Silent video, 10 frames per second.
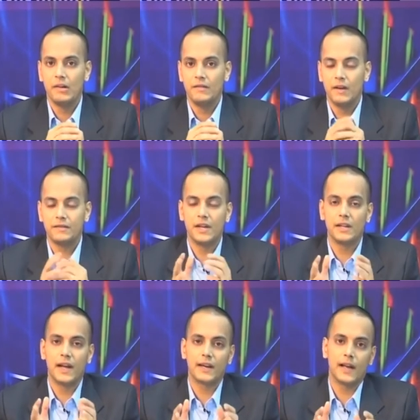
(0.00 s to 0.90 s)
We have
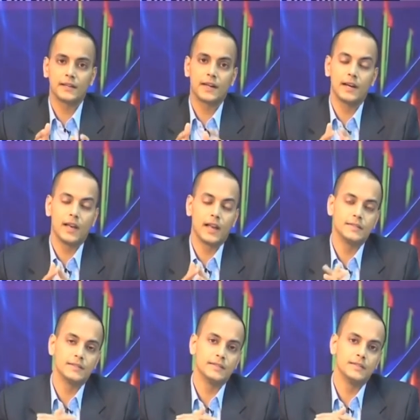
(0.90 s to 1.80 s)
seen that cascade
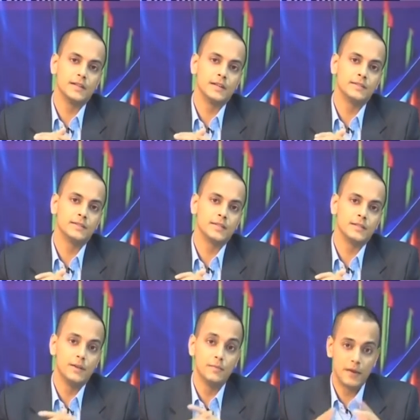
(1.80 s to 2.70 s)
analysis is a
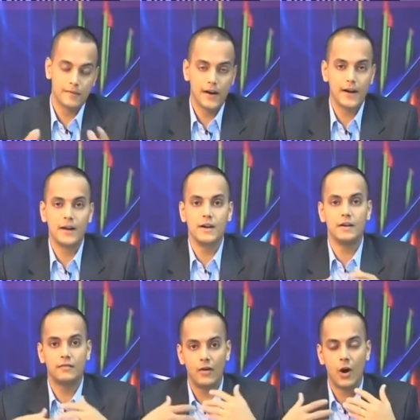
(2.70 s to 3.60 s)

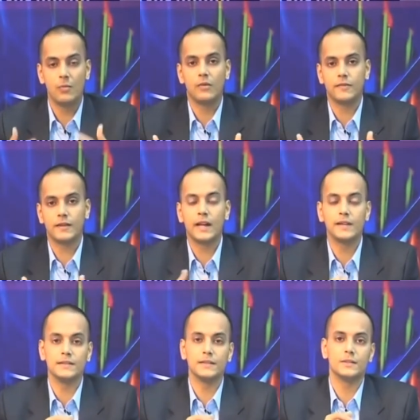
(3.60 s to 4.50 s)
simplified form of
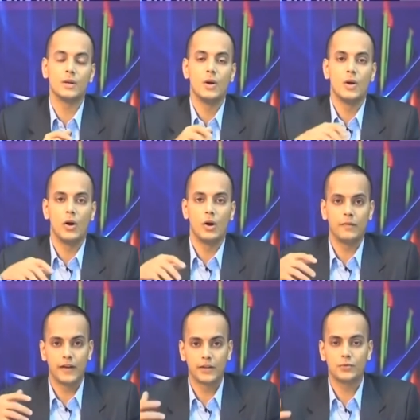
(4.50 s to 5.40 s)
analysis
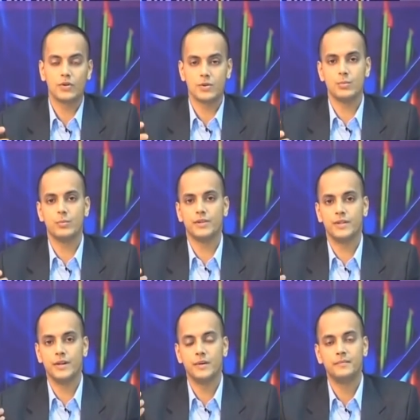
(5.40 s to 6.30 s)
of an actual turbo
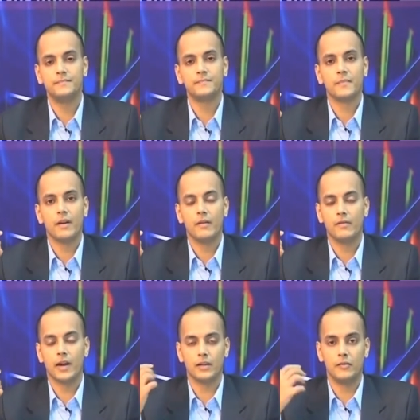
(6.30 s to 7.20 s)
machine,
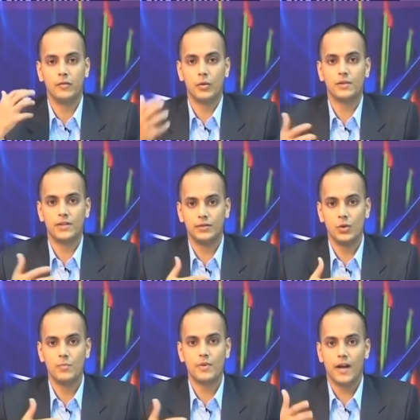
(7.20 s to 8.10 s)
where the flow is
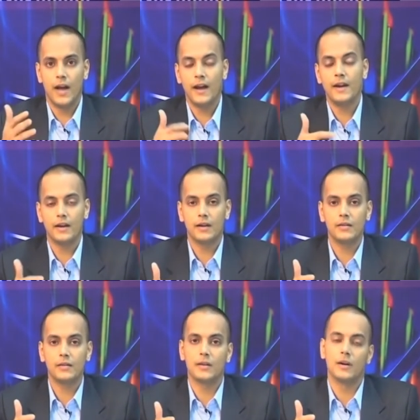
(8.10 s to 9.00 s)
assumed and
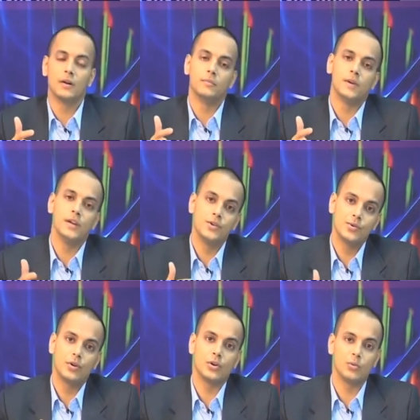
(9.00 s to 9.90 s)
um,
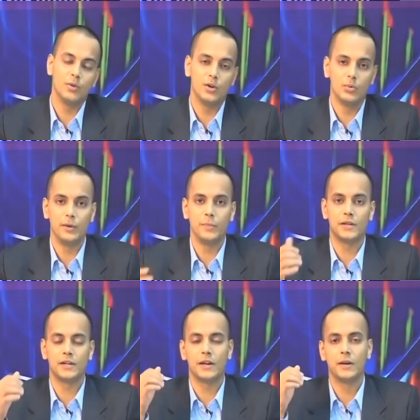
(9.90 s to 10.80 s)
ensured to be two
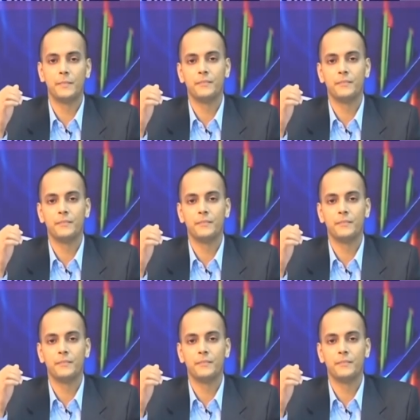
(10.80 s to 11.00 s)
dimensional.